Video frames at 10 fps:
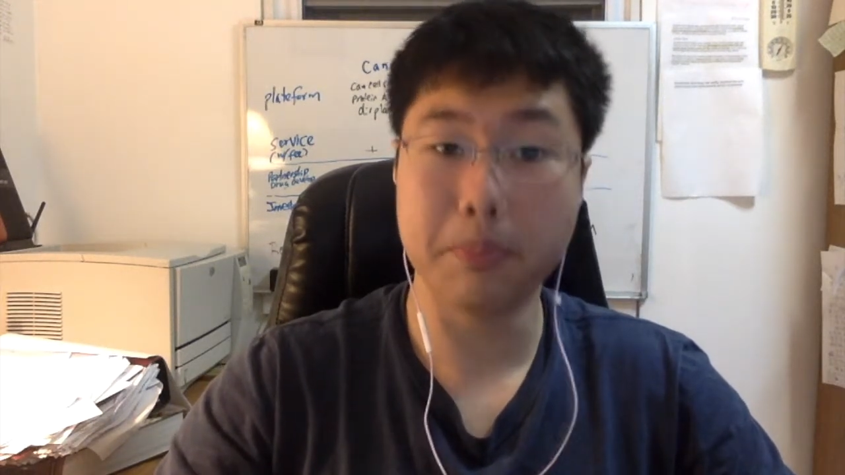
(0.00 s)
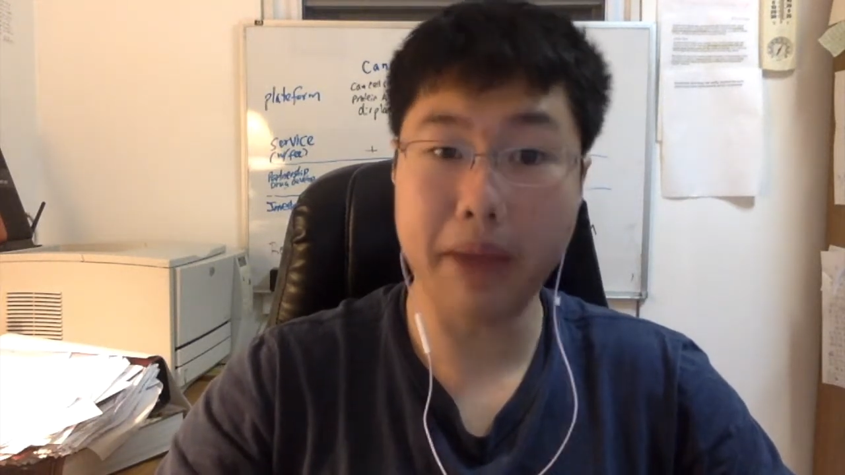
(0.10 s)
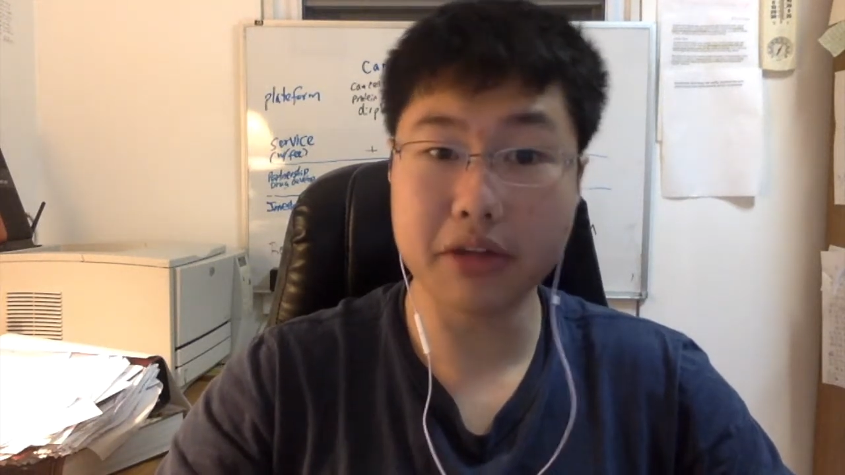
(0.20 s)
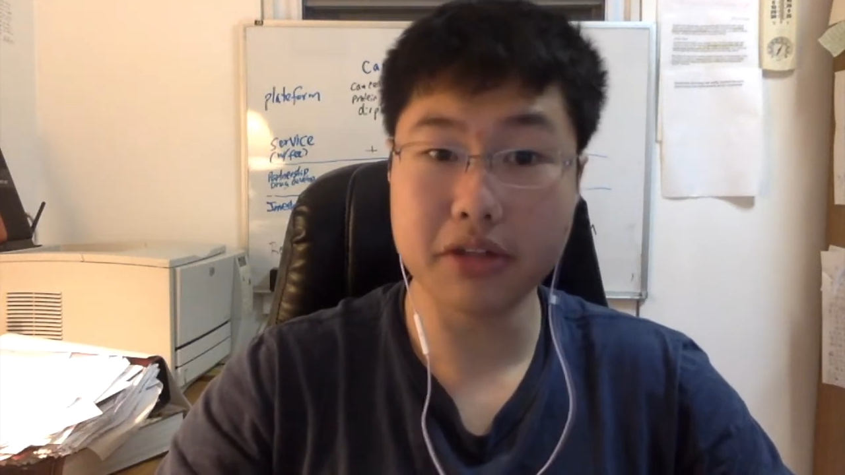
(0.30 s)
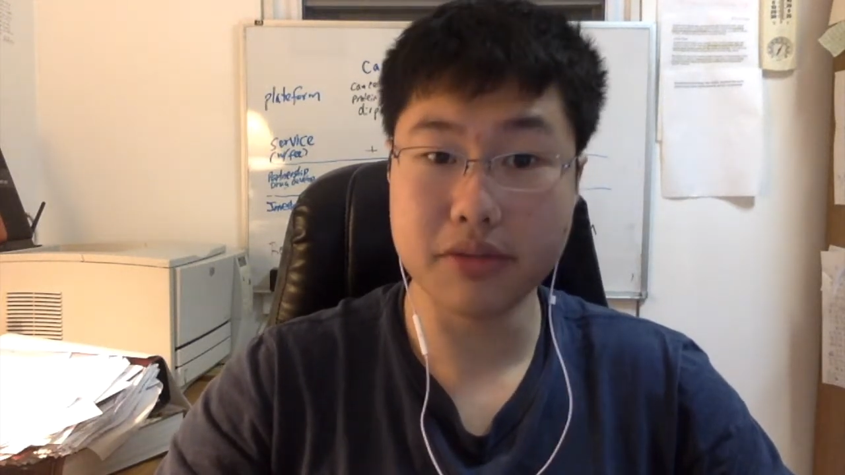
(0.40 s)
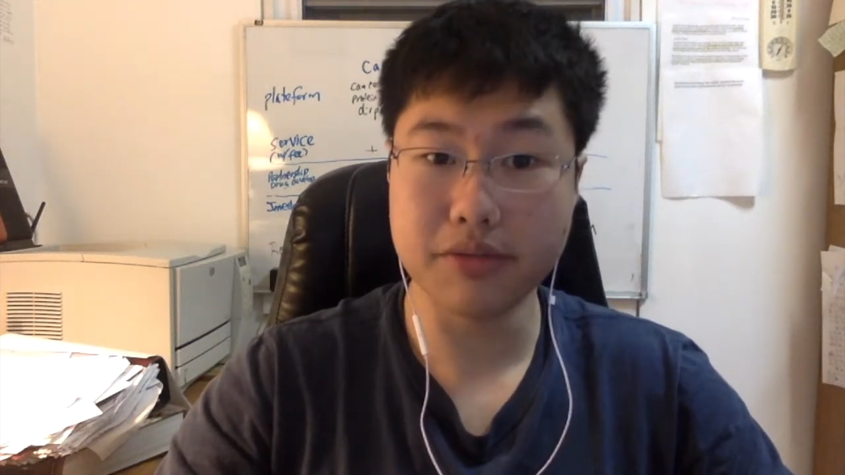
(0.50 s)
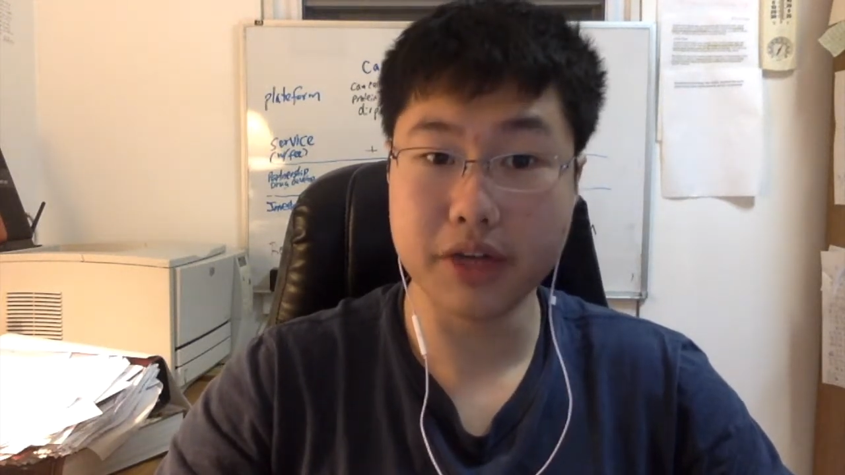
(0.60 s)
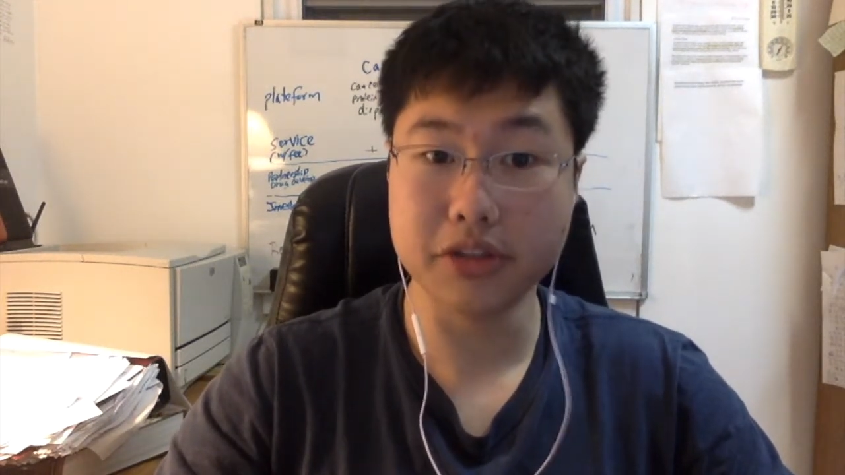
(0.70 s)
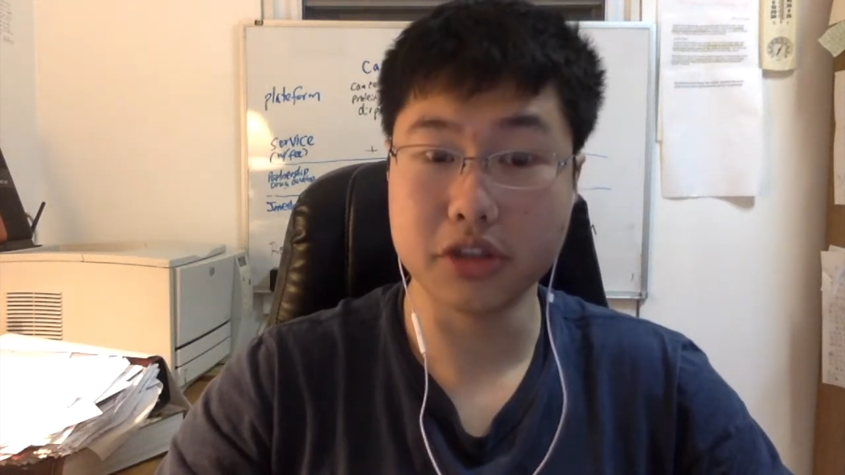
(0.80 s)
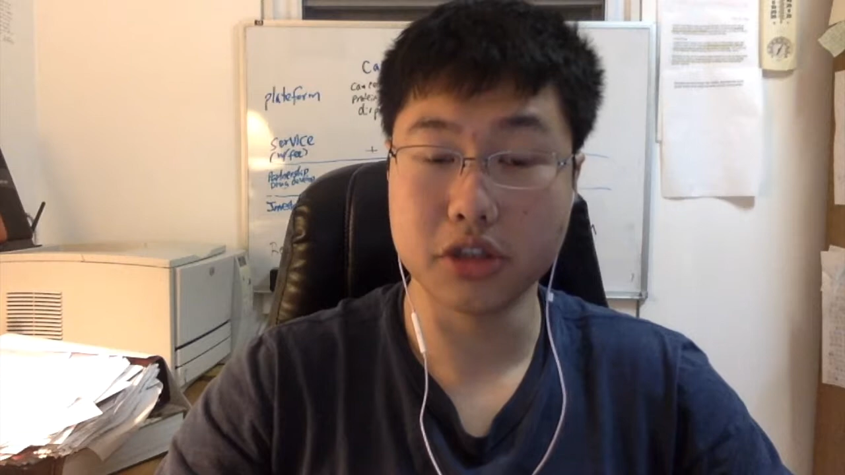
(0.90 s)
bound to the
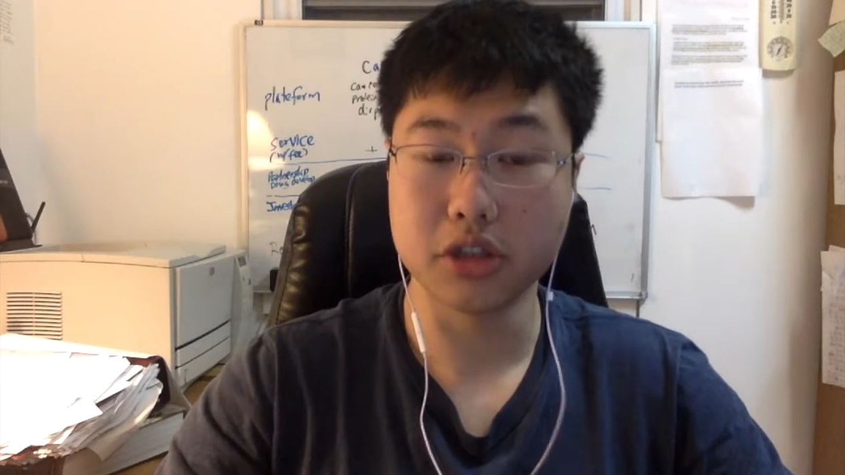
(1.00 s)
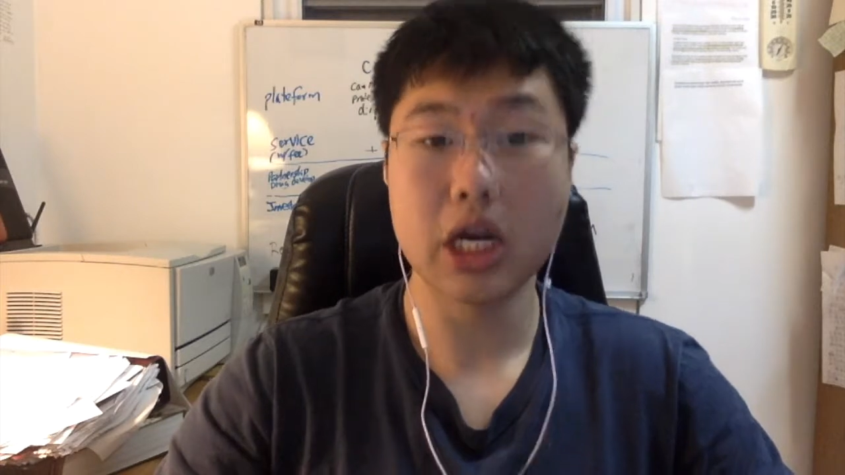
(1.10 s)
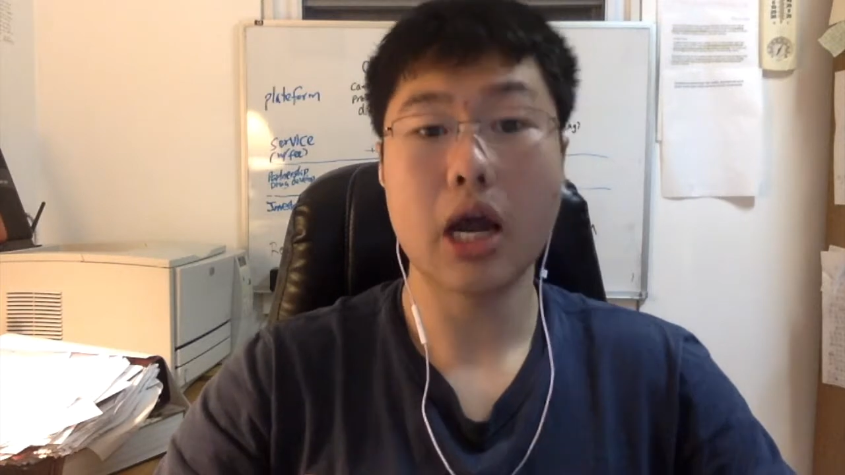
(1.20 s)
vector,